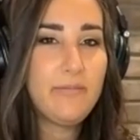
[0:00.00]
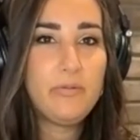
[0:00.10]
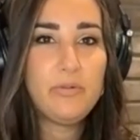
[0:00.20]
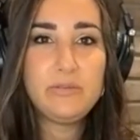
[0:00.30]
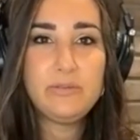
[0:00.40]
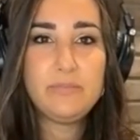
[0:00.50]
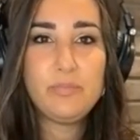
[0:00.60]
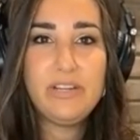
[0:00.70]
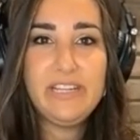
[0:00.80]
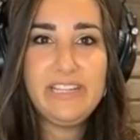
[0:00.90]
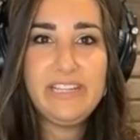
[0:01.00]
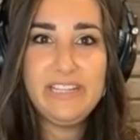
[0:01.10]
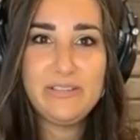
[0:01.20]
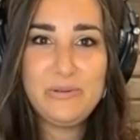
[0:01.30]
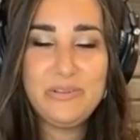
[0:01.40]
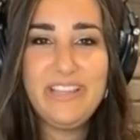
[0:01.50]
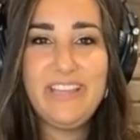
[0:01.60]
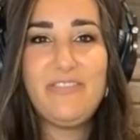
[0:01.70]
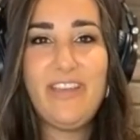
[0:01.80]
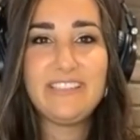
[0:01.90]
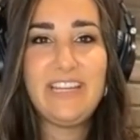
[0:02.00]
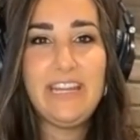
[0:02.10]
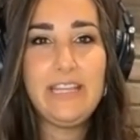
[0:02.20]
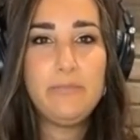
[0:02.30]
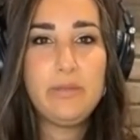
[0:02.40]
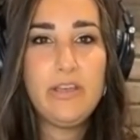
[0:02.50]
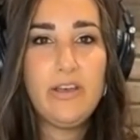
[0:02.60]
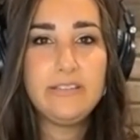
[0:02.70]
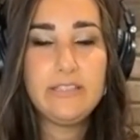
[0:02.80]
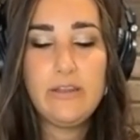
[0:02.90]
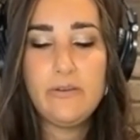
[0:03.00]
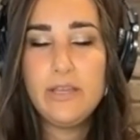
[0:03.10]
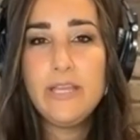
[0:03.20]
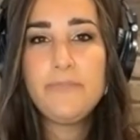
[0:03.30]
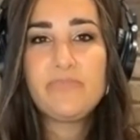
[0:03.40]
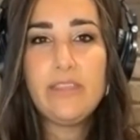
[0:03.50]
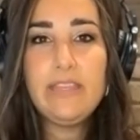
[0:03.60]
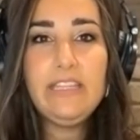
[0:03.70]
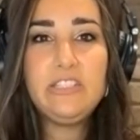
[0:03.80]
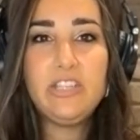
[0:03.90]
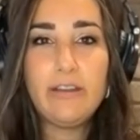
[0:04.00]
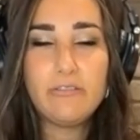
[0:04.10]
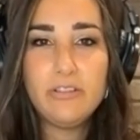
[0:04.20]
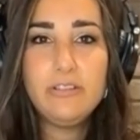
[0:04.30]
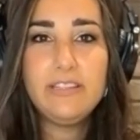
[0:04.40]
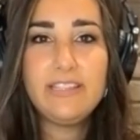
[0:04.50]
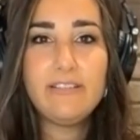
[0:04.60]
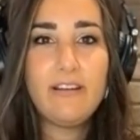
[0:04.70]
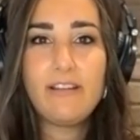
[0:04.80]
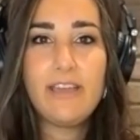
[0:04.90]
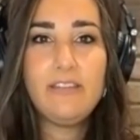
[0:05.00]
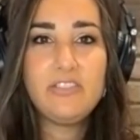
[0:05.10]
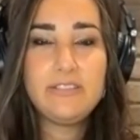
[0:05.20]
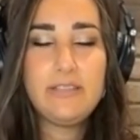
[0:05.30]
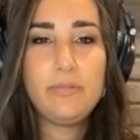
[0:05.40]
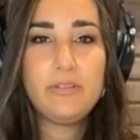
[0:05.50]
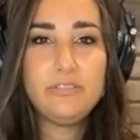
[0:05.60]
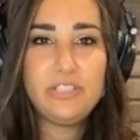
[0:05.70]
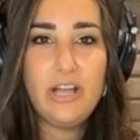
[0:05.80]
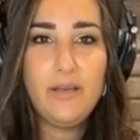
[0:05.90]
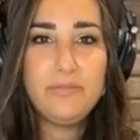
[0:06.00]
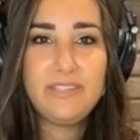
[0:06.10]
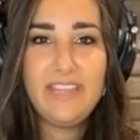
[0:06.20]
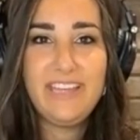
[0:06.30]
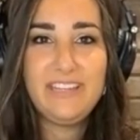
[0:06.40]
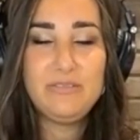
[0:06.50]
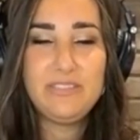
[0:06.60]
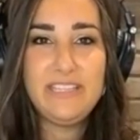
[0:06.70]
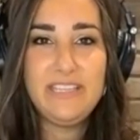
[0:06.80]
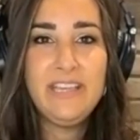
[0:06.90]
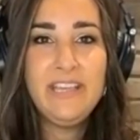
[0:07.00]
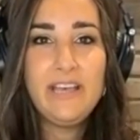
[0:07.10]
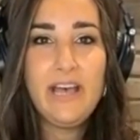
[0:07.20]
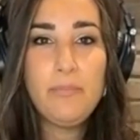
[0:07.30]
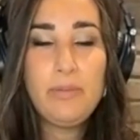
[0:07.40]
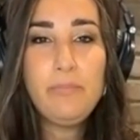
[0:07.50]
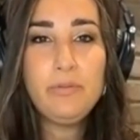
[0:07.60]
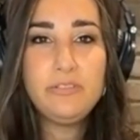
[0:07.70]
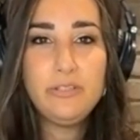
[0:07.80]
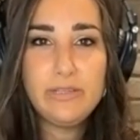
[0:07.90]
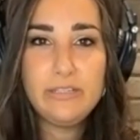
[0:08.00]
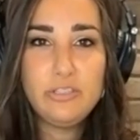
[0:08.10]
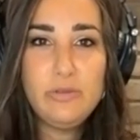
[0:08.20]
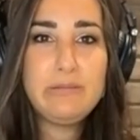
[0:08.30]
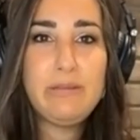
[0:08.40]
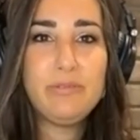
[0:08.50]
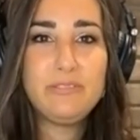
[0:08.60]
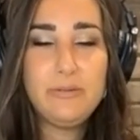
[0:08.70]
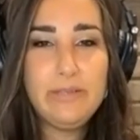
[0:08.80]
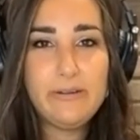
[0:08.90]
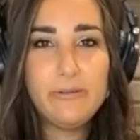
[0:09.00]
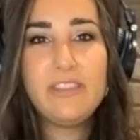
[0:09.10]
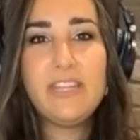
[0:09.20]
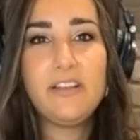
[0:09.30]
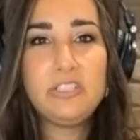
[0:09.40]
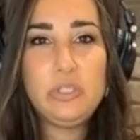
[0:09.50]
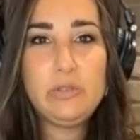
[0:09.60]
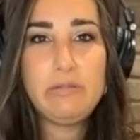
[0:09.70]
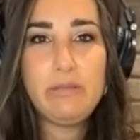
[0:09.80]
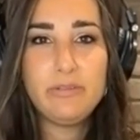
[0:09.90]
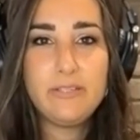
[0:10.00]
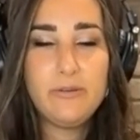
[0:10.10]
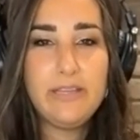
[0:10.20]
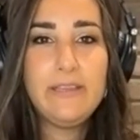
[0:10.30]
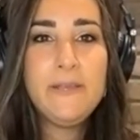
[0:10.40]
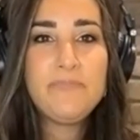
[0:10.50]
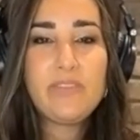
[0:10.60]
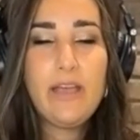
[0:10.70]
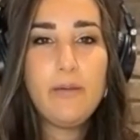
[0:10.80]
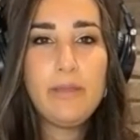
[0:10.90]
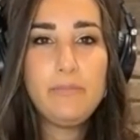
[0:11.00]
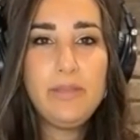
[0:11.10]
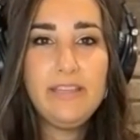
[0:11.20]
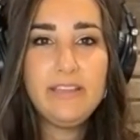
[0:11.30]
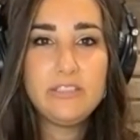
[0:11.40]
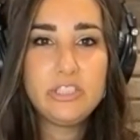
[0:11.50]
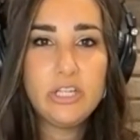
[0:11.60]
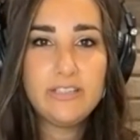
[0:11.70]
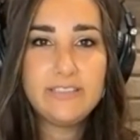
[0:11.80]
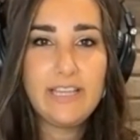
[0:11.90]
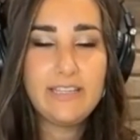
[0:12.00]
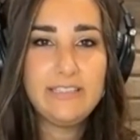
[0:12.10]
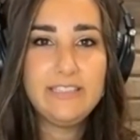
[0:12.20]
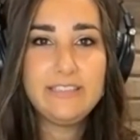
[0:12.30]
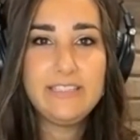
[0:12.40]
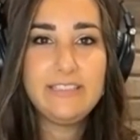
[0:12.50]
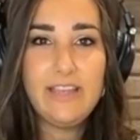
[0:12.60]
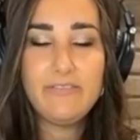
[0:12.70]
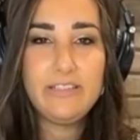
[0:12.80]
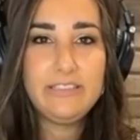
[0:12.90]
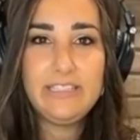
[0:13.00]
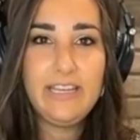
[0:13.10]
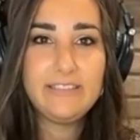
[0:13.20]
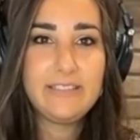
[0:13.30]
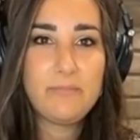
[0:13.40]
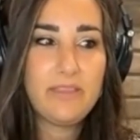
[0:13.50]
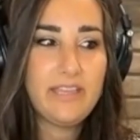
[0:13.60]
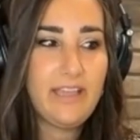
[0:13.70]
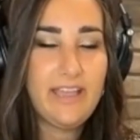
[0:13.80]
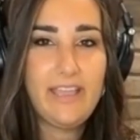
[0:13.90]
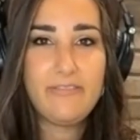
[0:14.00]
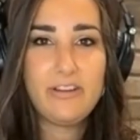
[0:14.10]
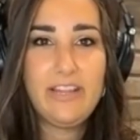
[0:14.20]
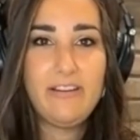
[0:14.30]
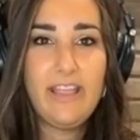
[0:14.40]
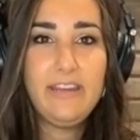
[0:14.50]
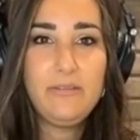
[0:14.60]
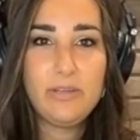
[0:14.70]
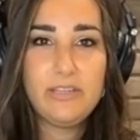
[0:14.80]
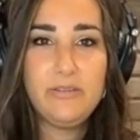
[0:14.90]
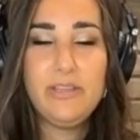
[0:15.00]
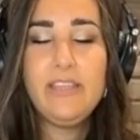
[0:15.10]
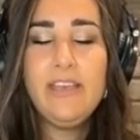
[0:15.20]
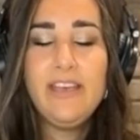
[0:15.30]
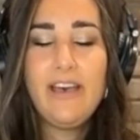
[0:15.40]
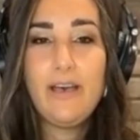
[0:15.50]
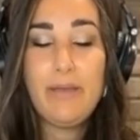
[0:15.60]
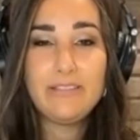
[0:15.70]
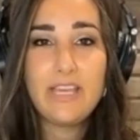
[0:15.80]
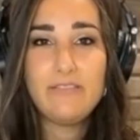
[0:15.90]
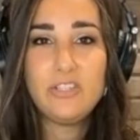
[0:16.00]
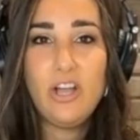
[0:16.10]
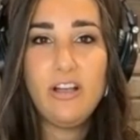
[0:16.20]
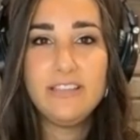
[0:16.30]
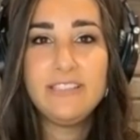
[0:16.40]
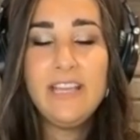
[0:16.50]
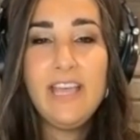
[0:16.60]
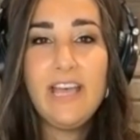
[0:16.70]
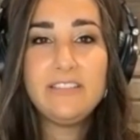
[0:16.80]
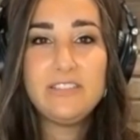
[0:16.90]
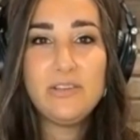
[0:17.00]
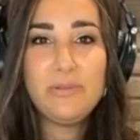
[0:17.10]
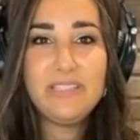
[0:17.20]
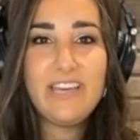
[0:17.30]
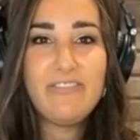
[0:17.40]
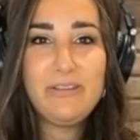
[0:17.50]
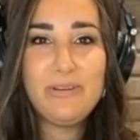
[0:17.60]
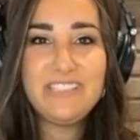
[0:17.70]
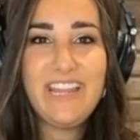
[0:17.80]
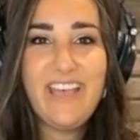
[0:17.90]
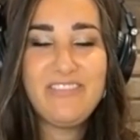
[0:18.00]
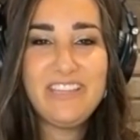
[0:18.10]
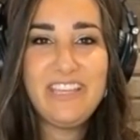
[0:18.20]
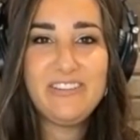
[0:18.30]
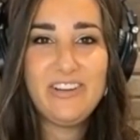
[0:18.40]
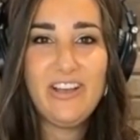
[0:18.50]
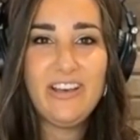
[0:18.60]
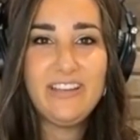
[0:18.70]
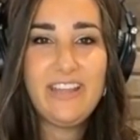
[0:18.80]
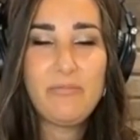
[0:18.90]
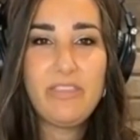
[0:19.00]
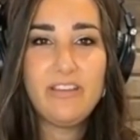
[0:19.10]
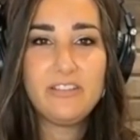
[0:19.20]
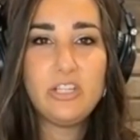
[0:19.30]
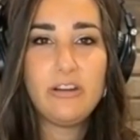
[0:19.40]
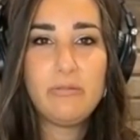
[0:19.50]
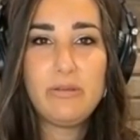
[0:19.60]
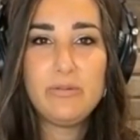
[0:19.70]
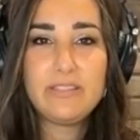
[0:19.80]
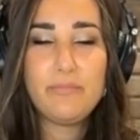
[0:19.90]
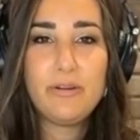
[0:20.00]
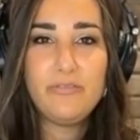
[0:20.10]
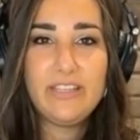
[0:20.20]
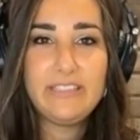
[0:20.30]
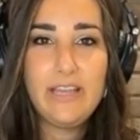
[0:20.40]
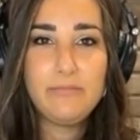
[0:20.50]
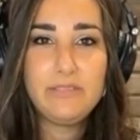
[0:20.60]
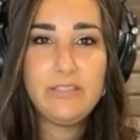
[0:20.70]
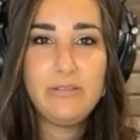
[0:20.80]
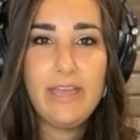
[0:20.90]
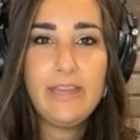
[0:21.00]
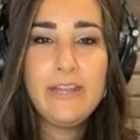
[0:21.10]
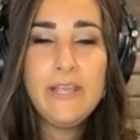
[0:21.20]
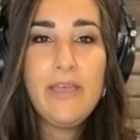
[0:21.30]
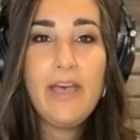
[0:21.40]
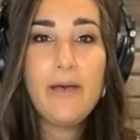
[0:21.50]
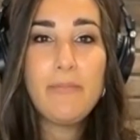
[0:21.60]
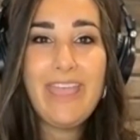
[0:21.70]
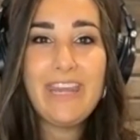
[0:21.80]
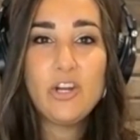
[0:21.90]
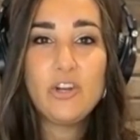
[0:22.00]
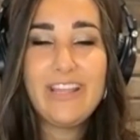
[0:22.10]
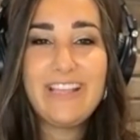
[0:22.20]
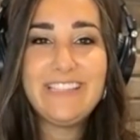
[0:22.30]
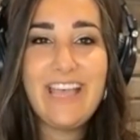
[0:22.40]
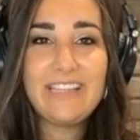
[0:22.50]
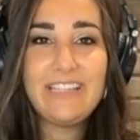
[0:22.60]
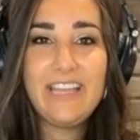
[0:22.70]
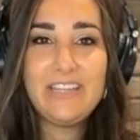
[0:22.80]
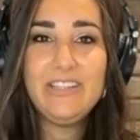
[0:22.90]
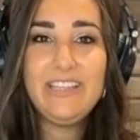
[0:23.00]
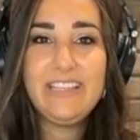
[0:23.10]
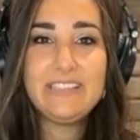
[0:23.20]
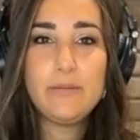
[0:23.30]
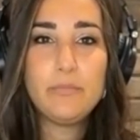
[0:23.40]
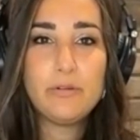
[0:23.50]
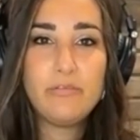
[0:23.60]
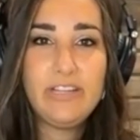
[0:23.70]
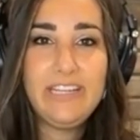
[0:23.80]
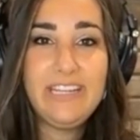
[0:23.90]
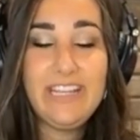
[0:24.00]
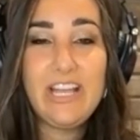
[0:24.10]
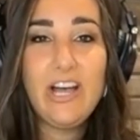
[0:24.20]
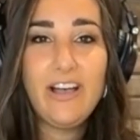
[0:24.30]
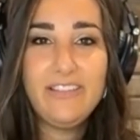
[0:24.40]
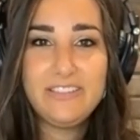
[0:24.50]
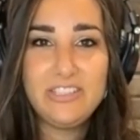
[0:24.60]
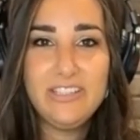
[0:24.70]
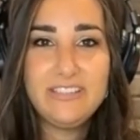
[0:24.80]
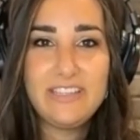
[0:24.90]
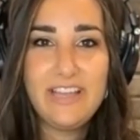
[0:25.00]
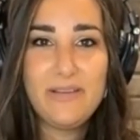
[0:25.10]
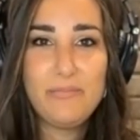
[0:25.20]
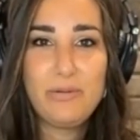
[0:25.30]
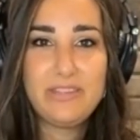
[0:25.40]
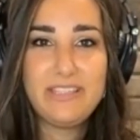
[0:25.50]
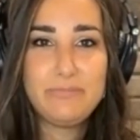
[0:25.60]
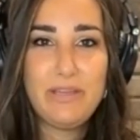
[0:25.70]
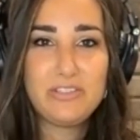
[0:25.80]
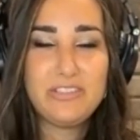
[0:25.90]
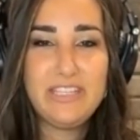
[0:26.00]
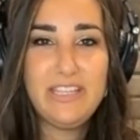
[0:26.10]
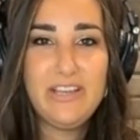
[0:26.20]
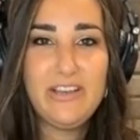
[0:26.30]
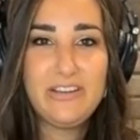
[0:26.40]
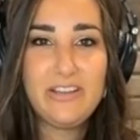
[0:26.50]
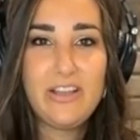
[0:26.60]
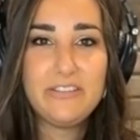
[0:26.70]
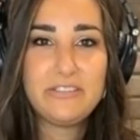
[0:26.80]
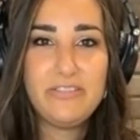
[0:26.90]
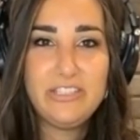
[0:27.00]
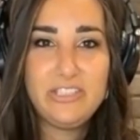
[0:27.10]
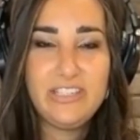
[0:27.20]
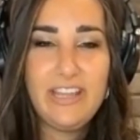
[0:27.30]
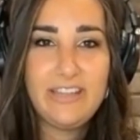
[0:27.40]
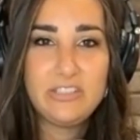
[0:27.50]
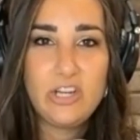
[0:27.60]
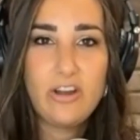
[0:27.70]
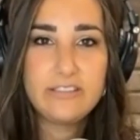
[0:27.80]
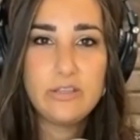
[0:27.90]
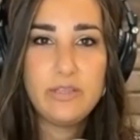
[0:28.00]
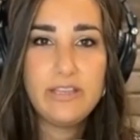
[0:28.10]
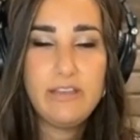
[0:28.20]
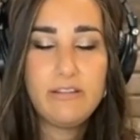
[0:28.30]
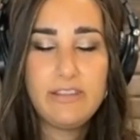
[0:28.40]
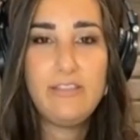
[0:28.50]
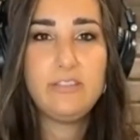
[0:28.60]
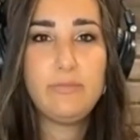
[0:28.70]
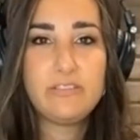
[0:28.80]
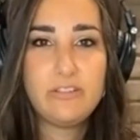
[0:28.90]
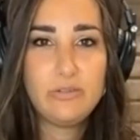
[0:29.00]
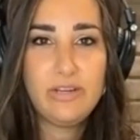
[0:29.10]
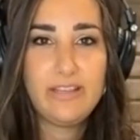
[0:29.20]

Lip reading: which was pretty cool and fascinating because, I think in general, there are kind of just typical jobs that you see people doing, Jewish people doing, Orthodox Jewish people doing. And being a shark scientist is definitely not something I ever hear anyone doing outside of Jaws. And so we definitely wanted to have Yakira on, and we thought Shark Week was the perfect time to do that. And her exact title is Marine Ecologist, with a specialty on conservation and sharks. So Yakira, thank you so much for joining us